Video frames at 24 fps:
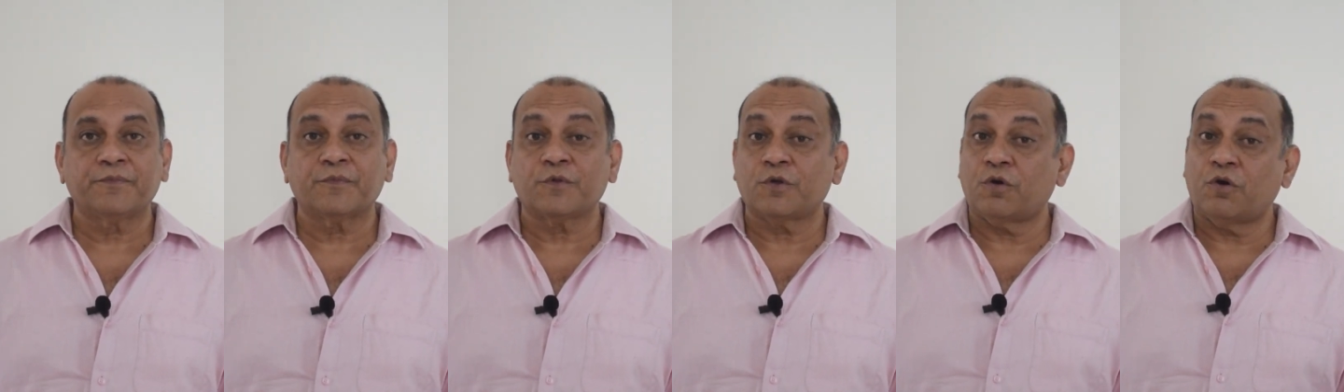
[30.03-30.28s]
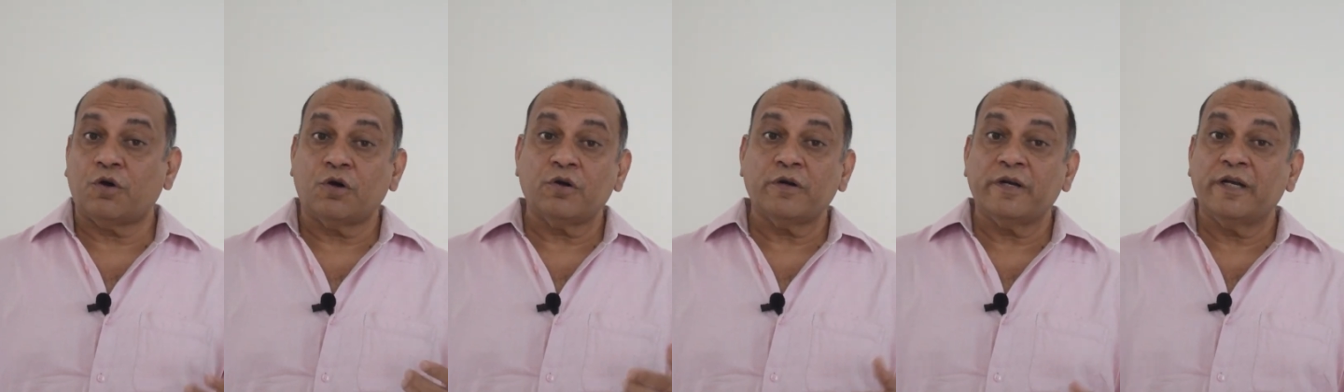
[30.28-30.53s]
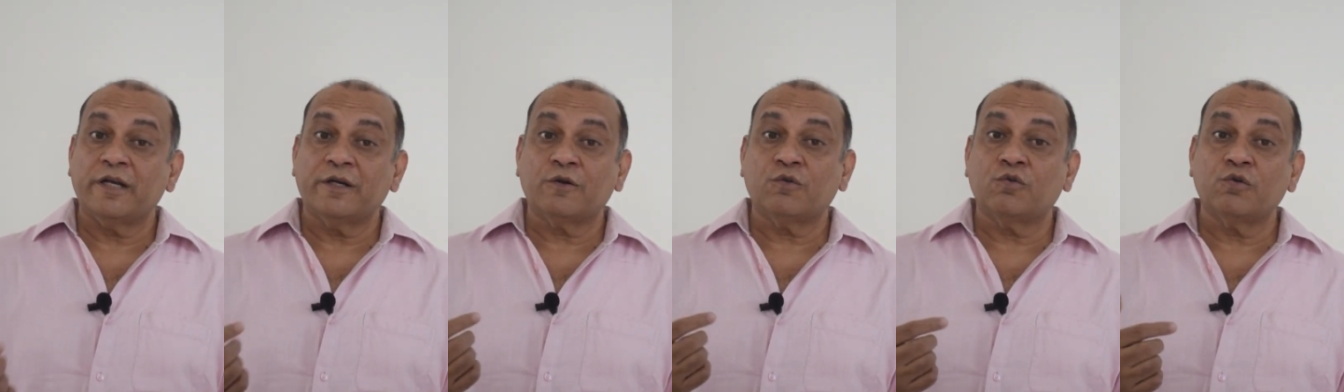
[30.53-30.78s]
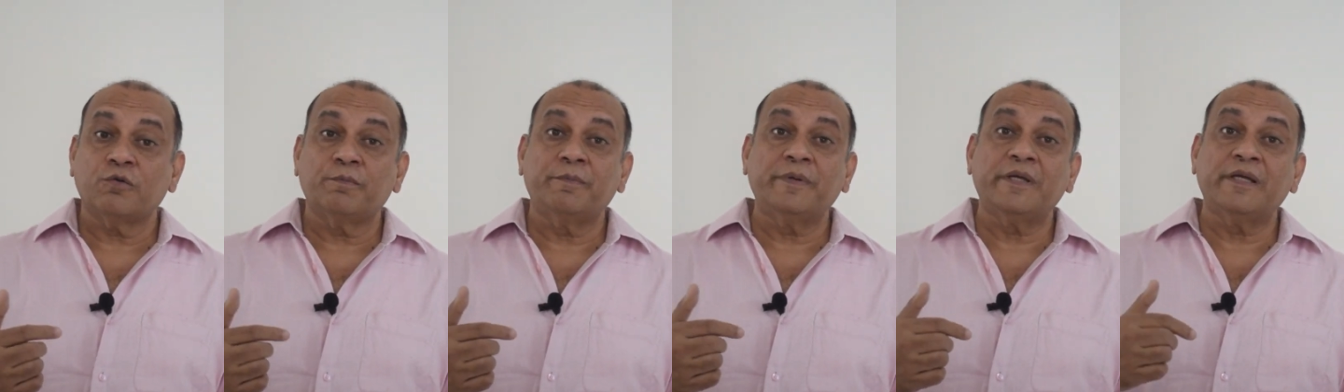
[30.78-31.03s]
or it
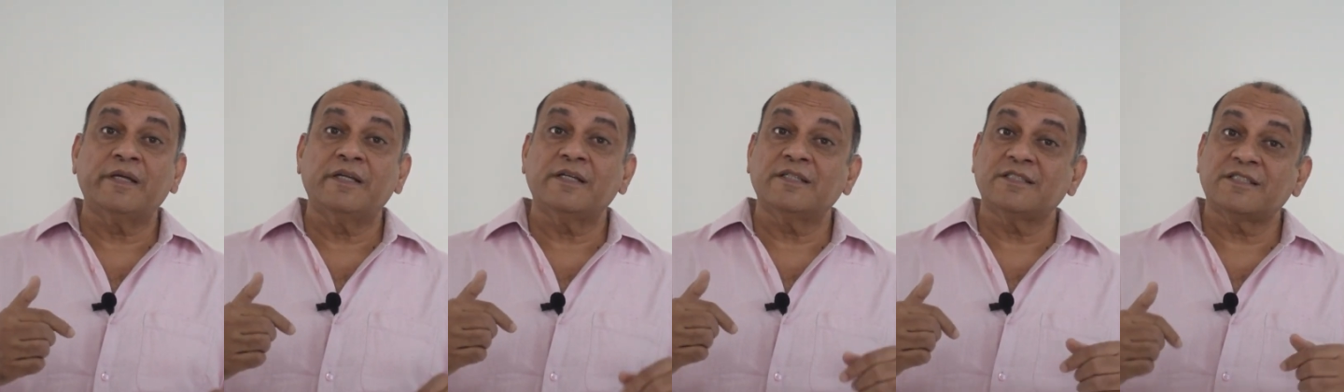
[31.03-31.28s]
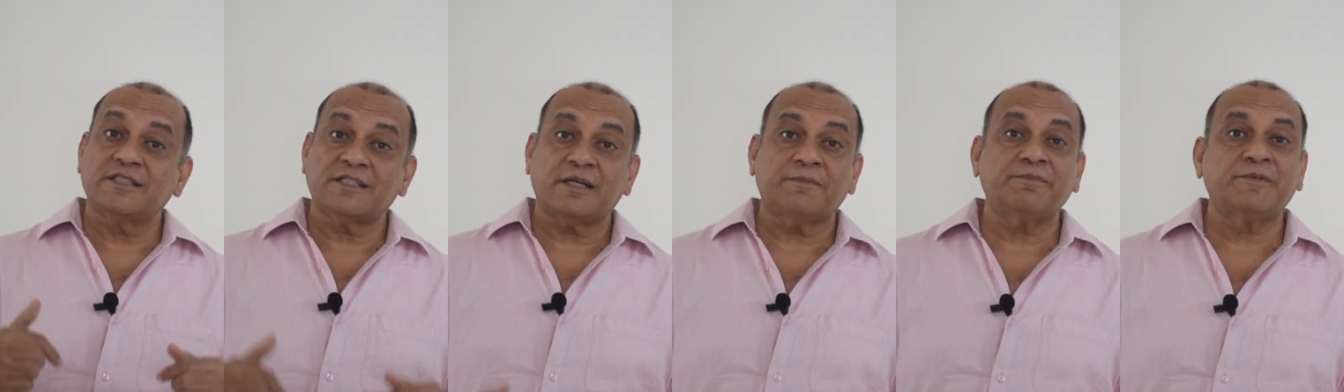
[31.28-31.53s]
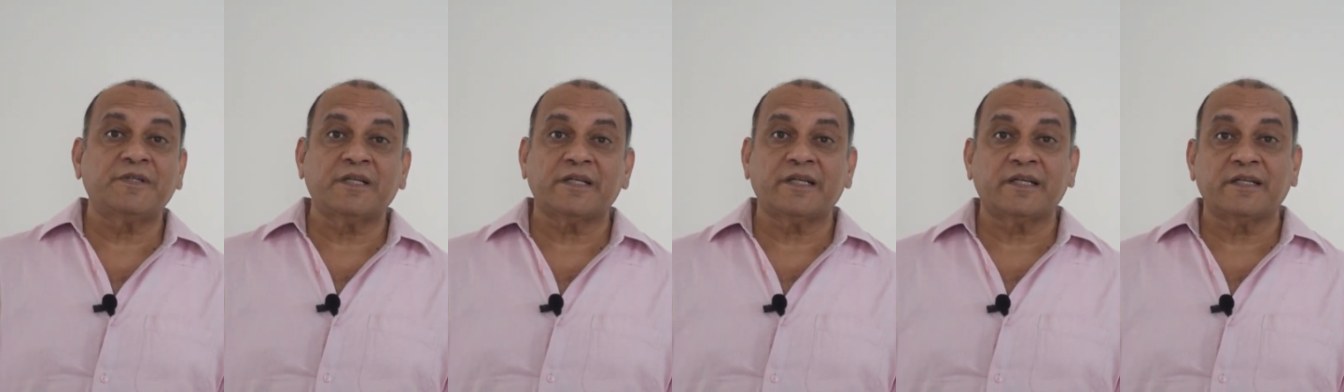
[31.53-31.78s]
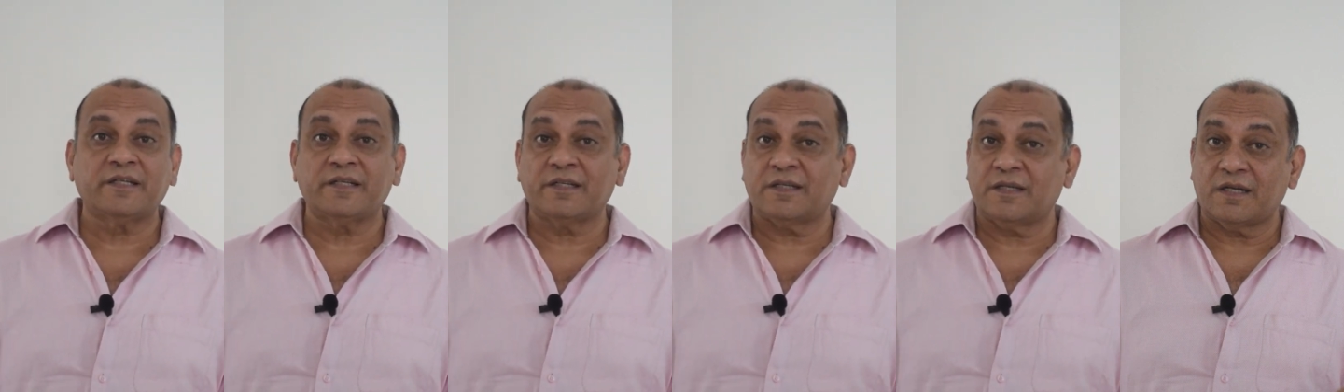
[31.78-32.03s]
could be
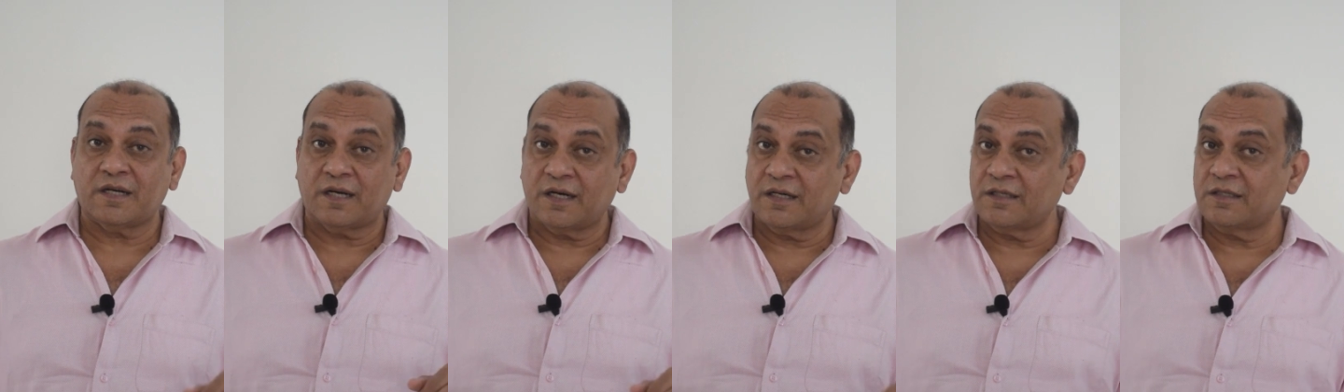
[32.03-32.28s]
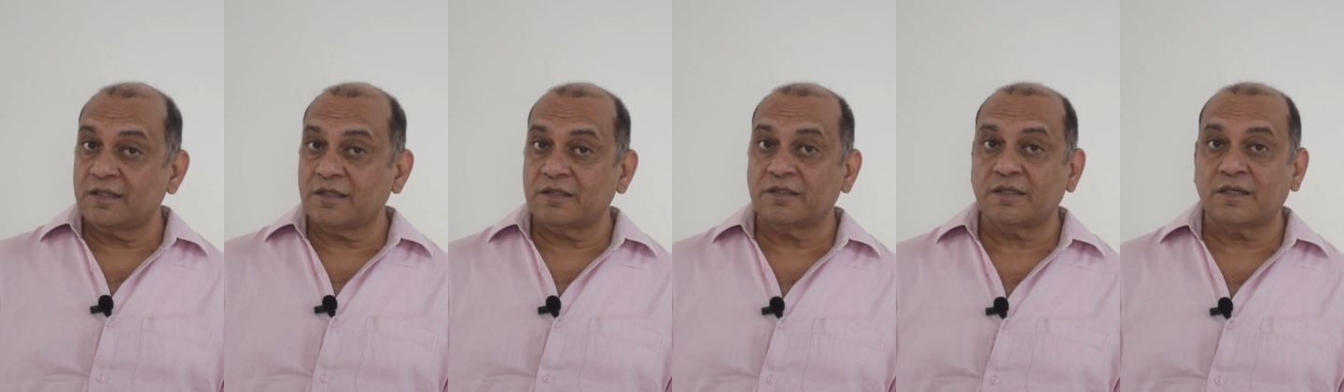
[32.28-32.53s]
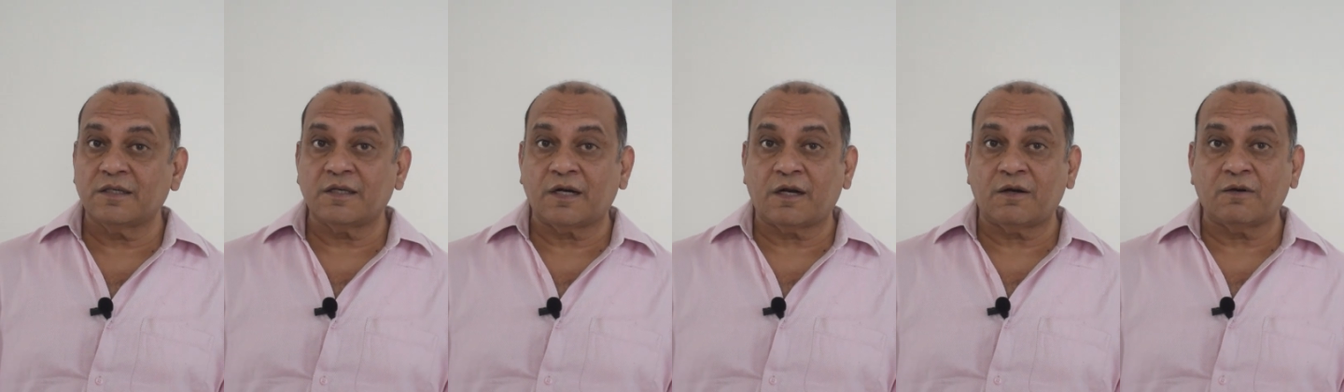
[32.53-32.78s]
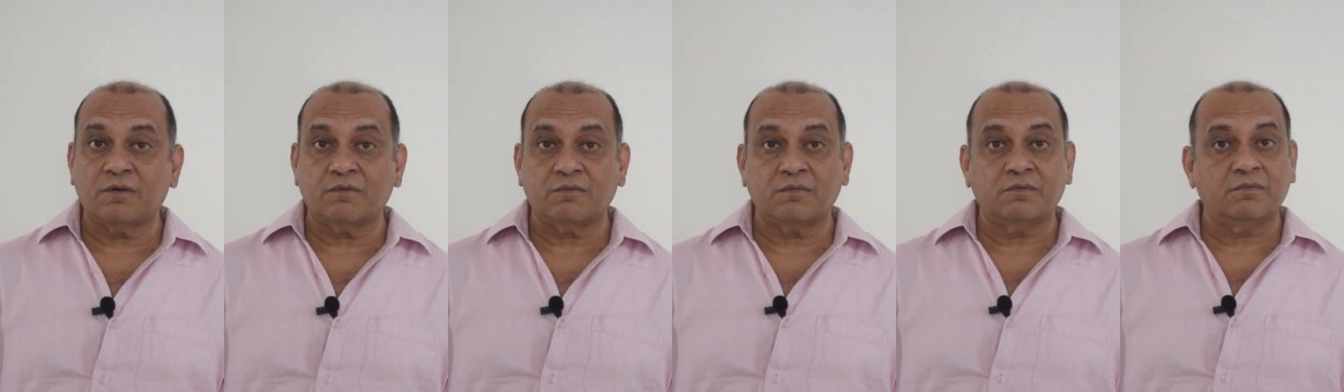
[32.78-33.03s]
subterranean, under the
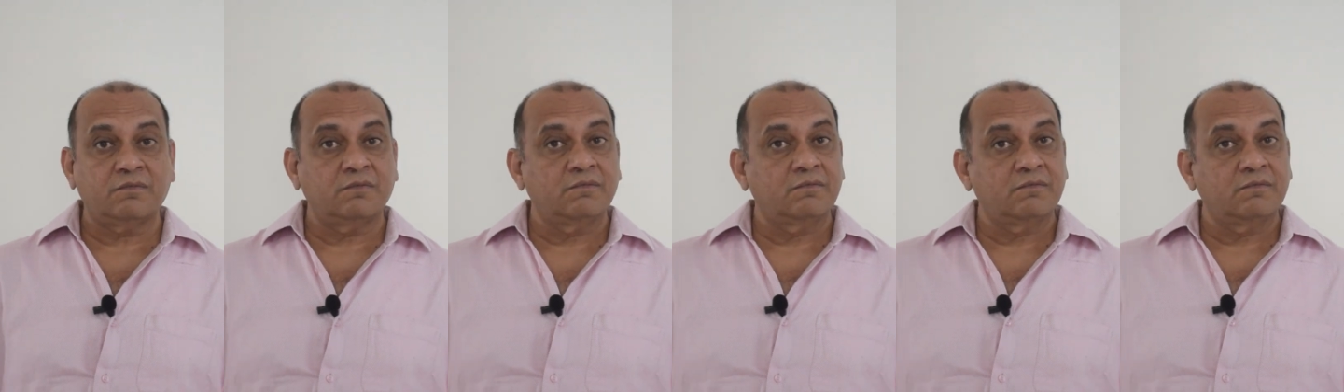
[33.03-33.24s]
ground,